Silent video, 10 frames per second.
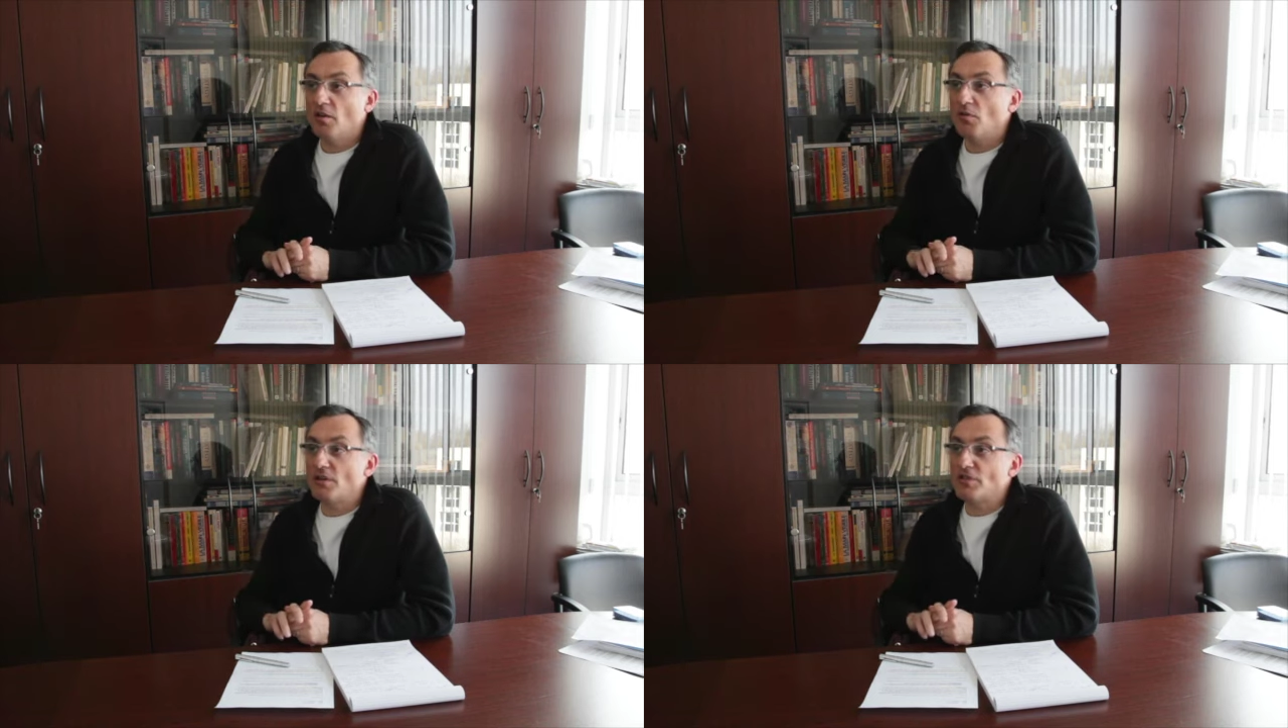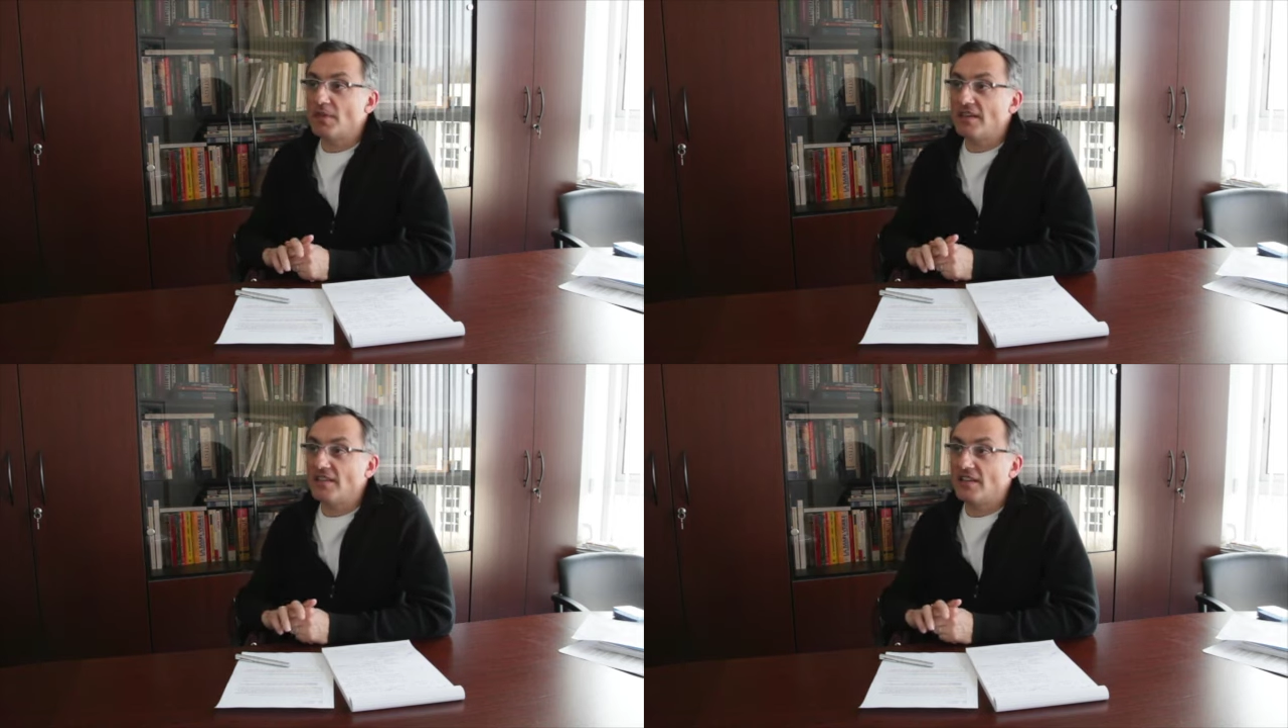which
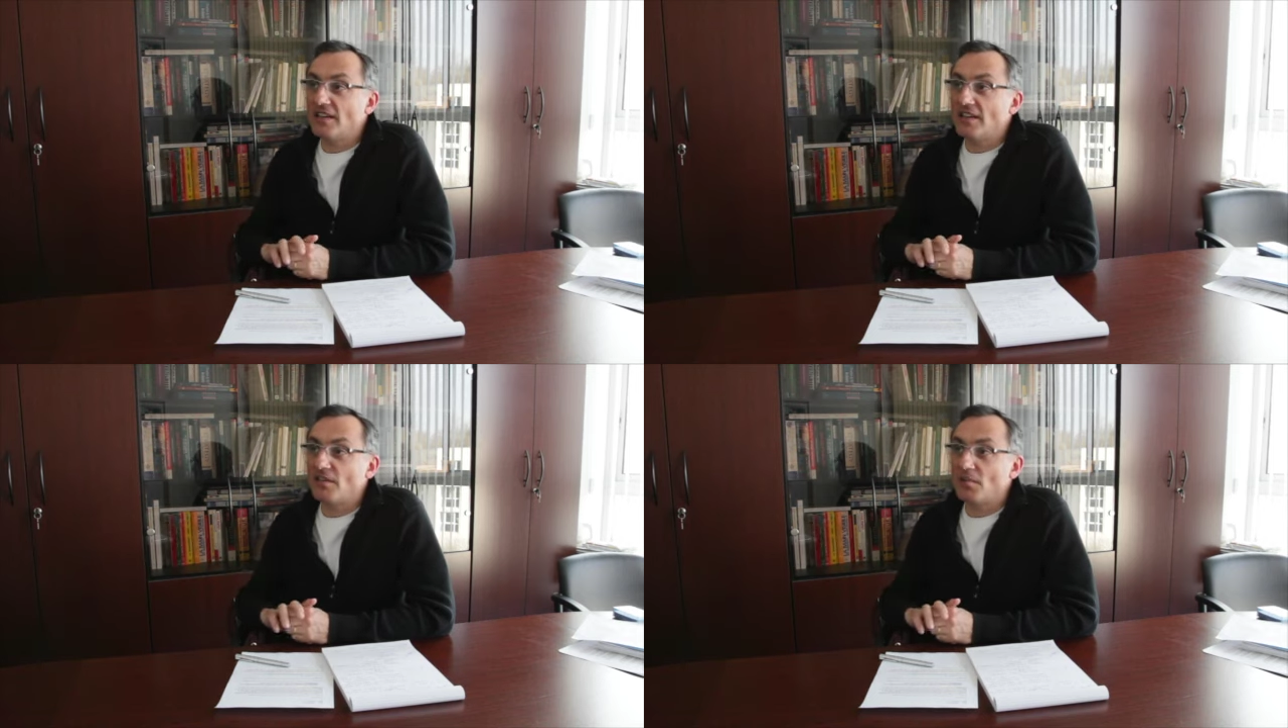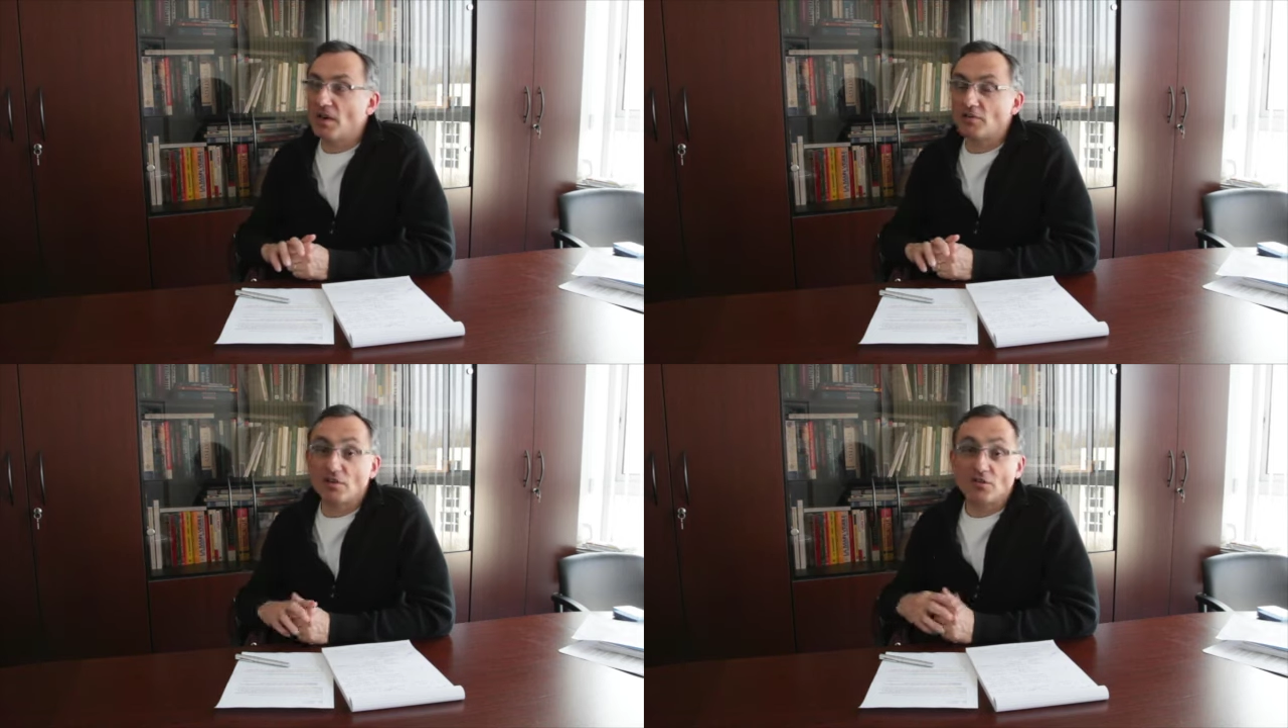basically is
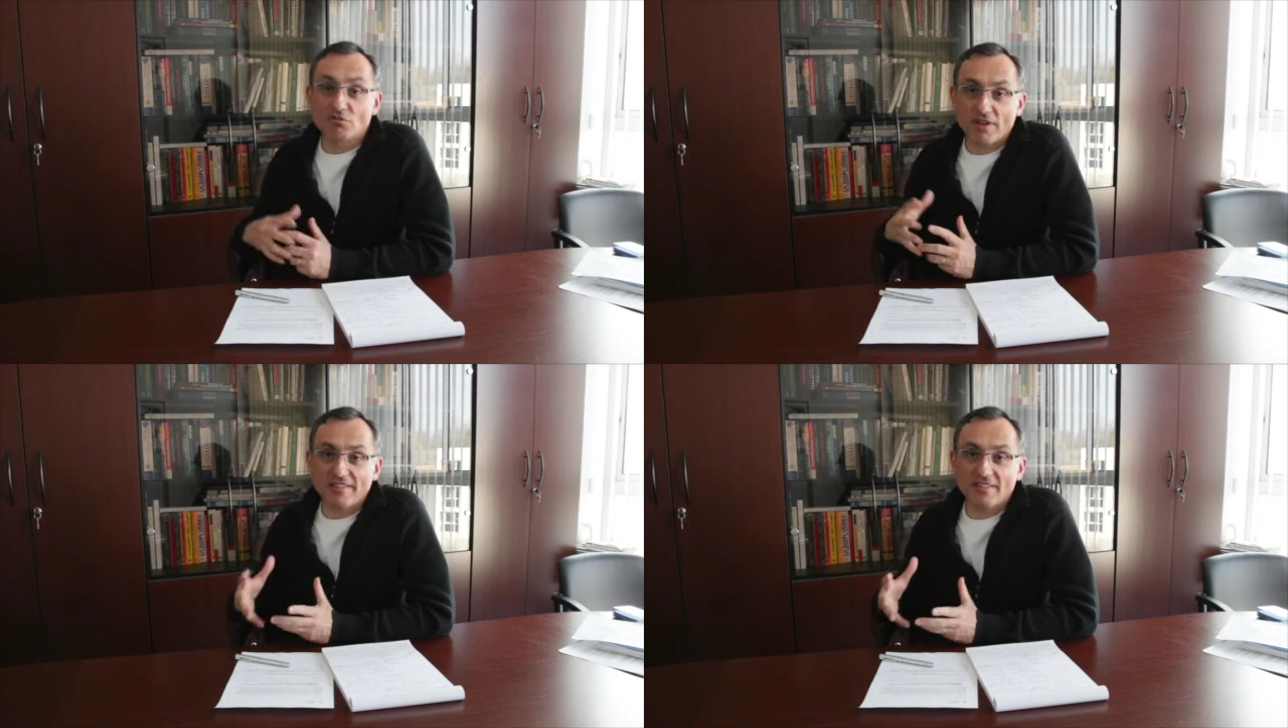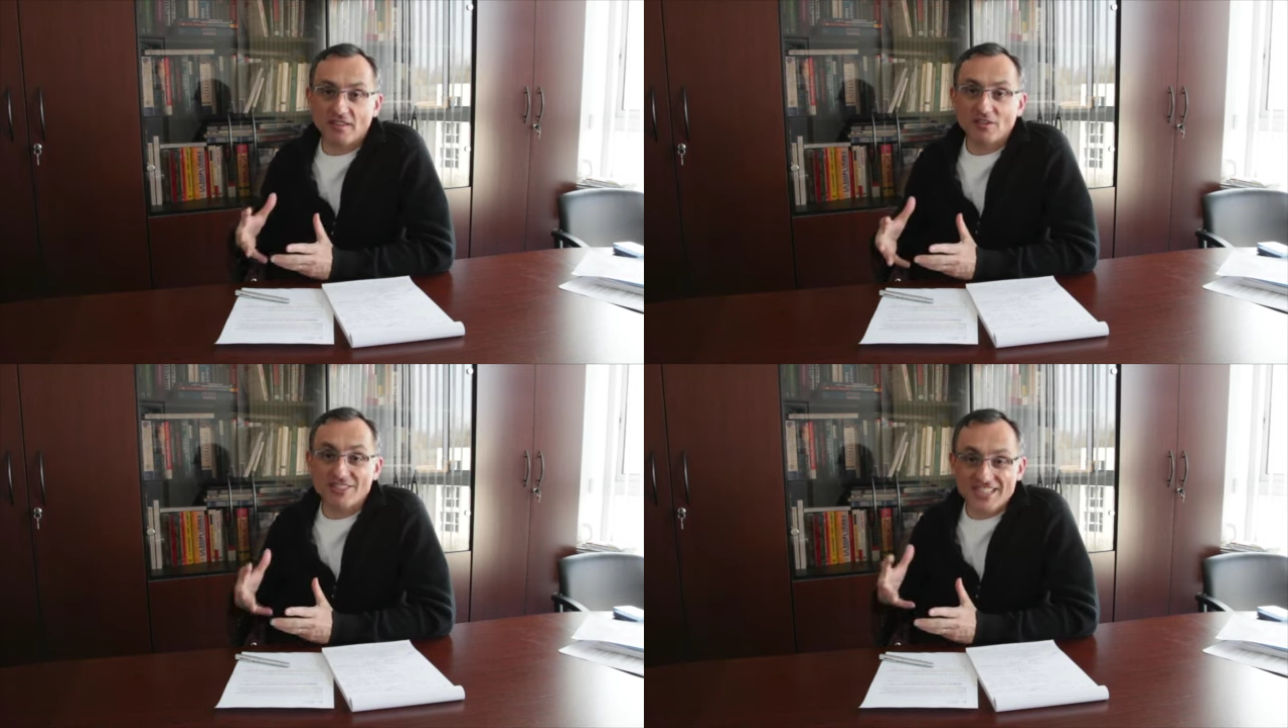about
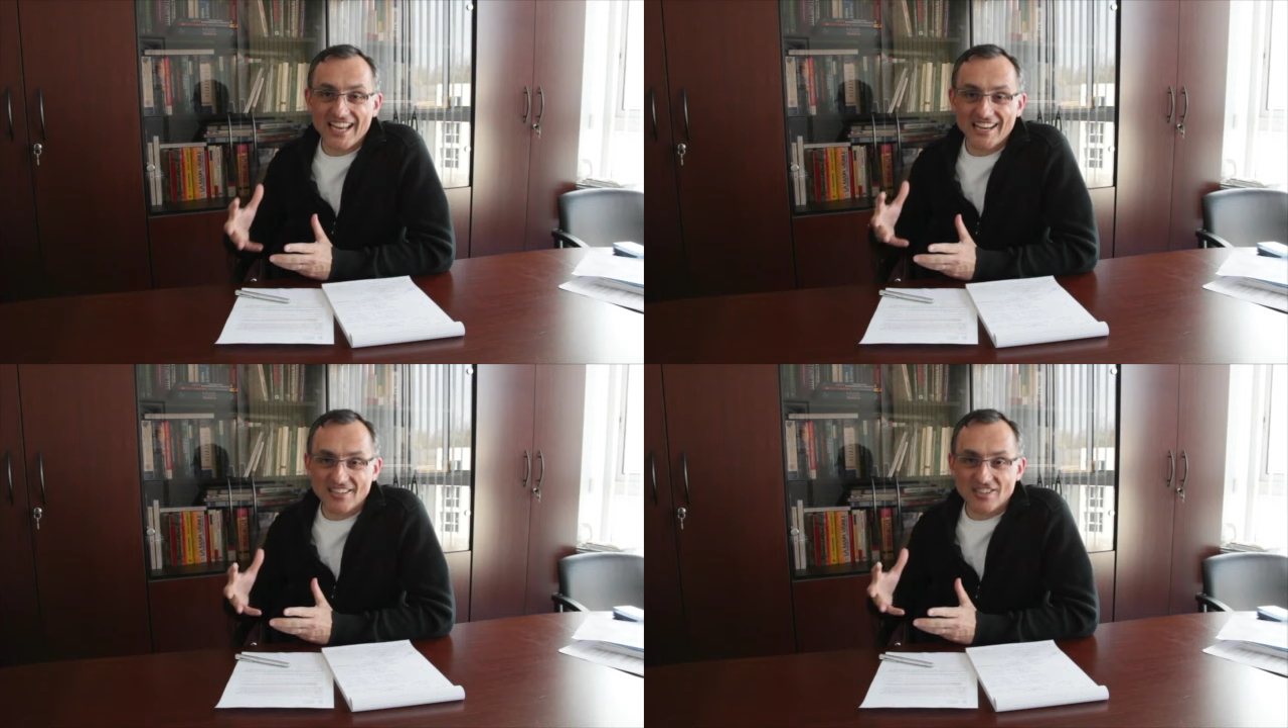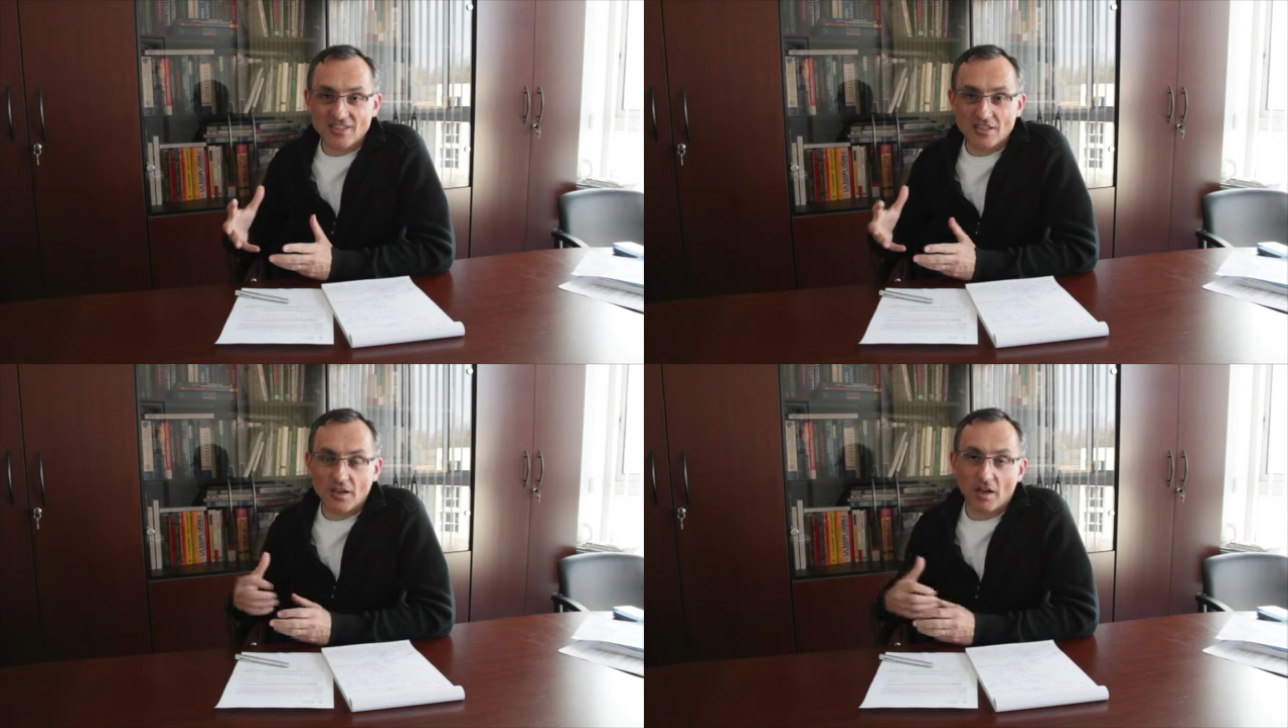addressing the challenge